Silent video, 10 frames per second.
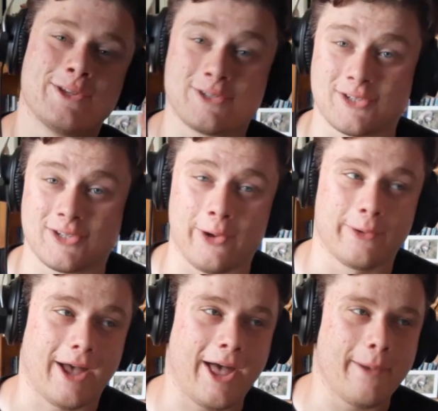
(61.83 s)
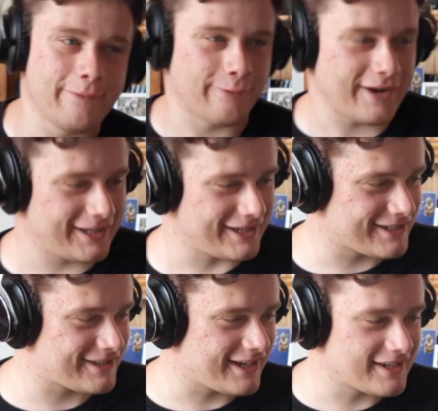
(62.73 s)
So, before I get
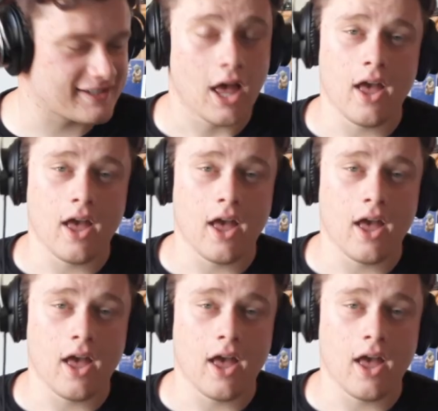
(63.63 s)
into things,